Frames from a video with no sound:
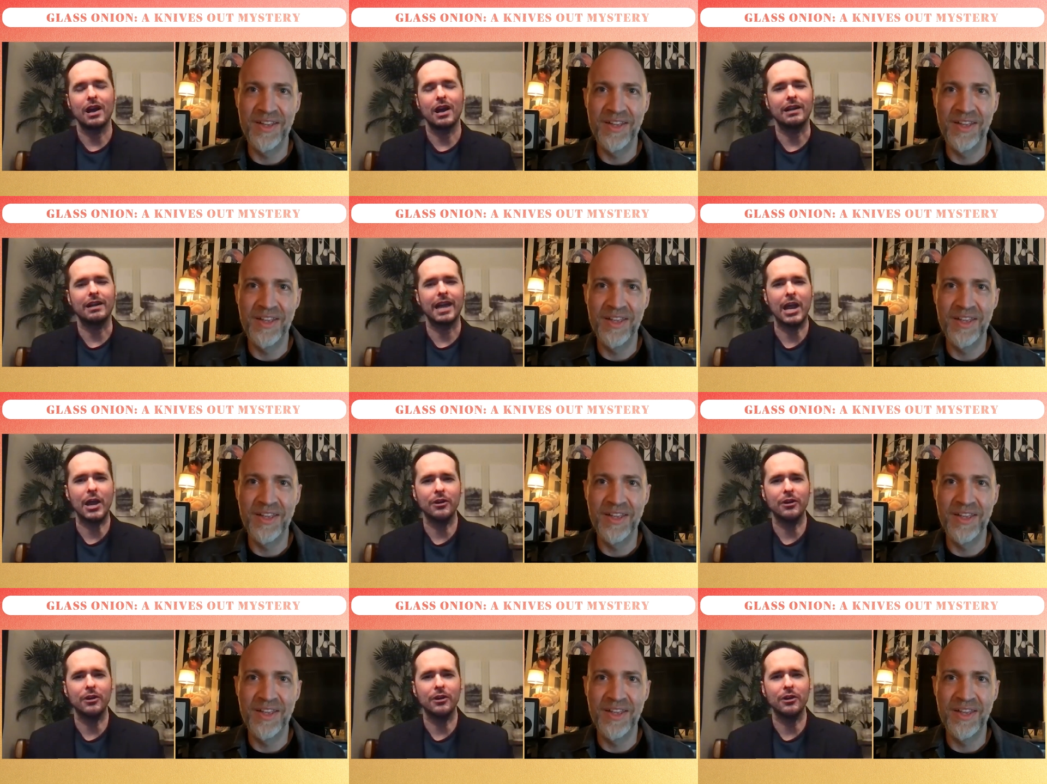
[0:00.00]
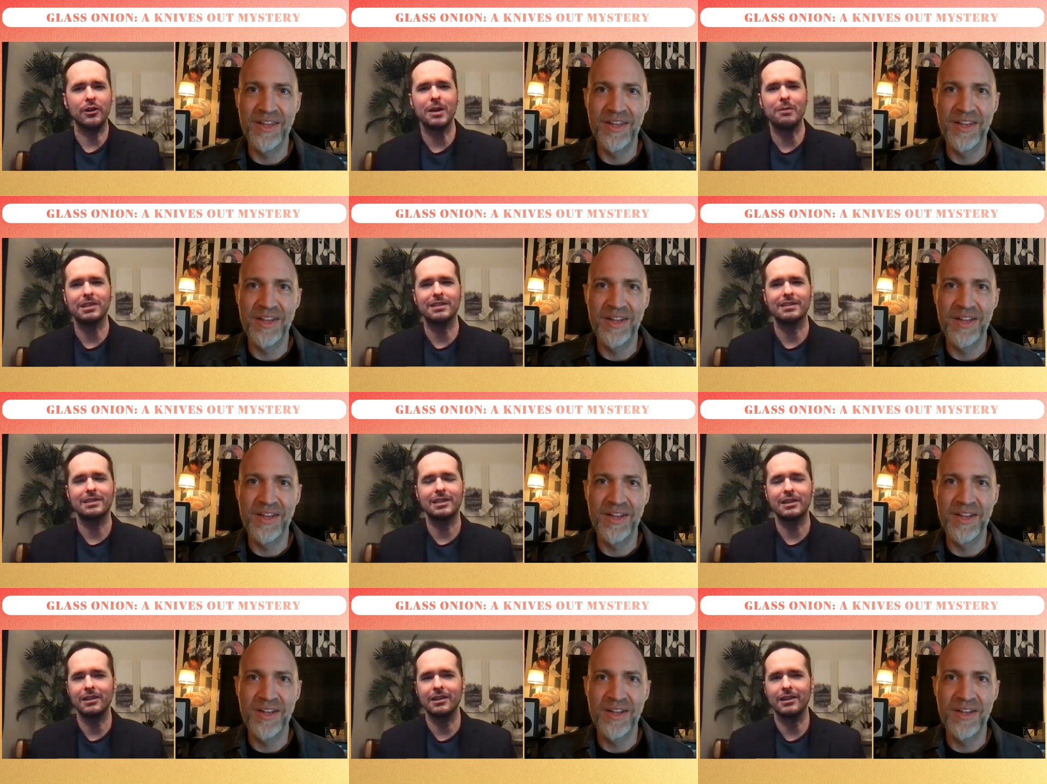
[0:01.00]
Speaker 1: a character might be
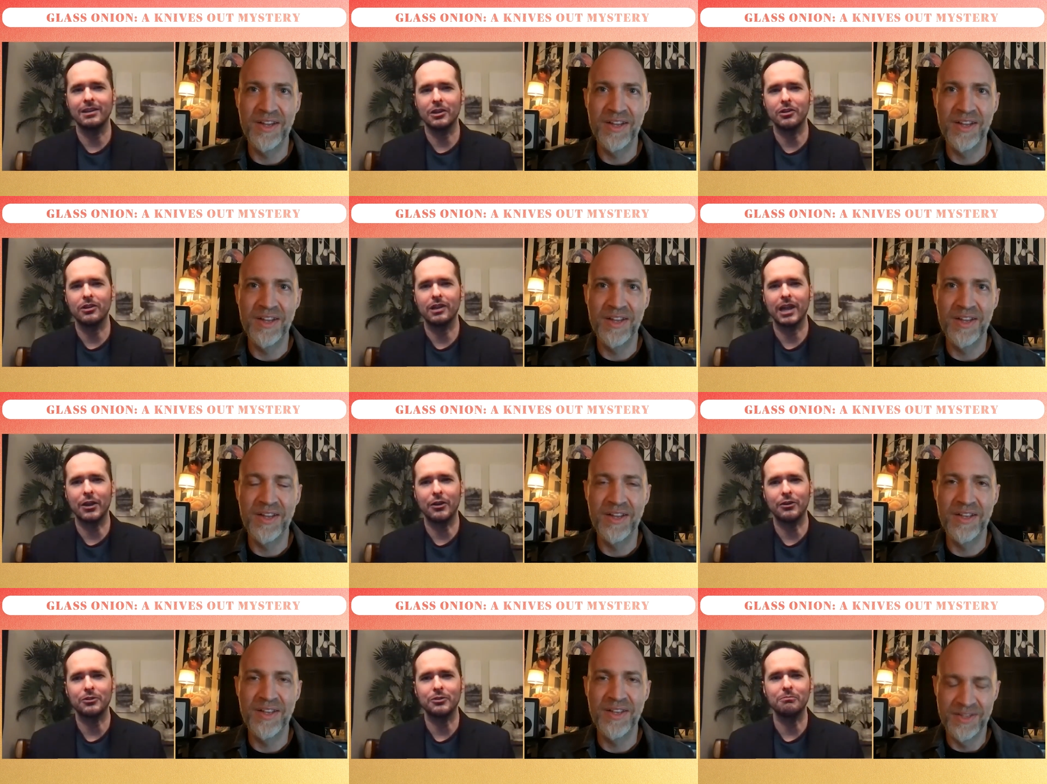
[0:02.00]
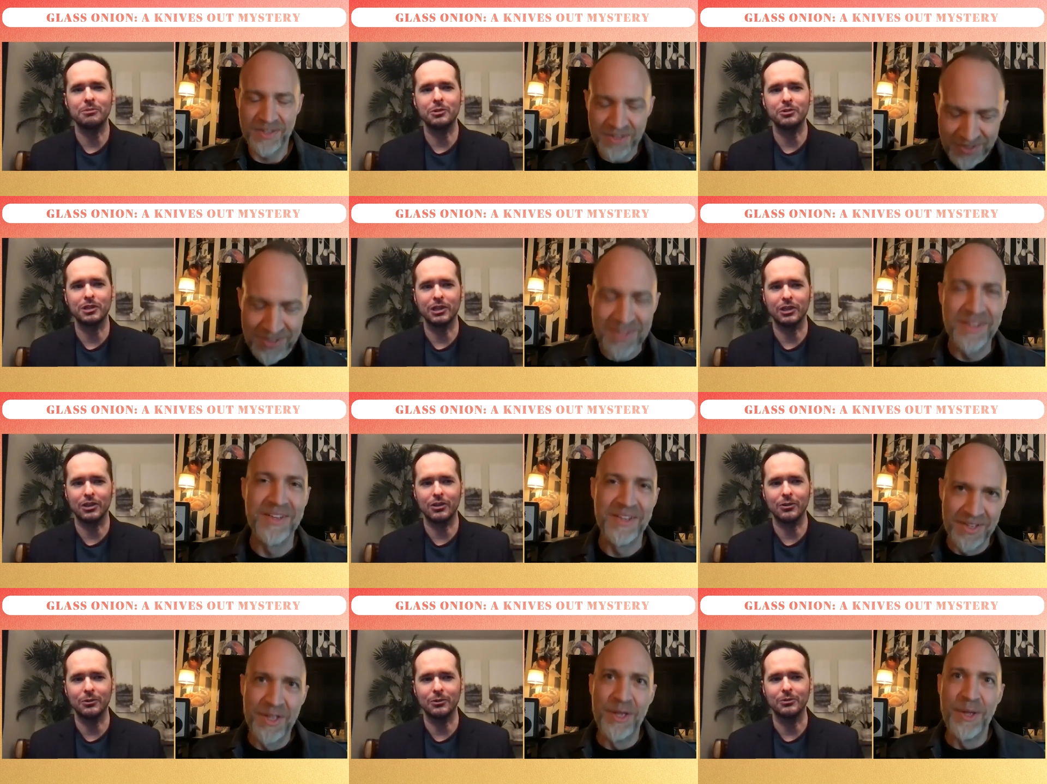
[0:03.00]
stealing another character's music
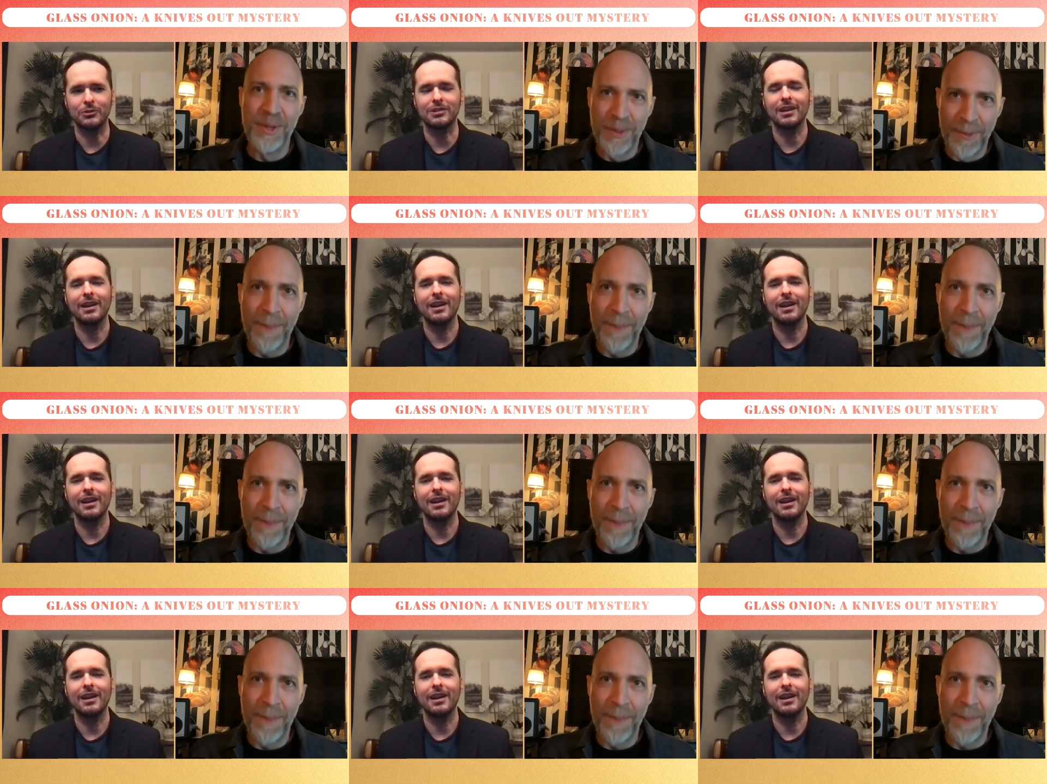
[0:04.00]
cues.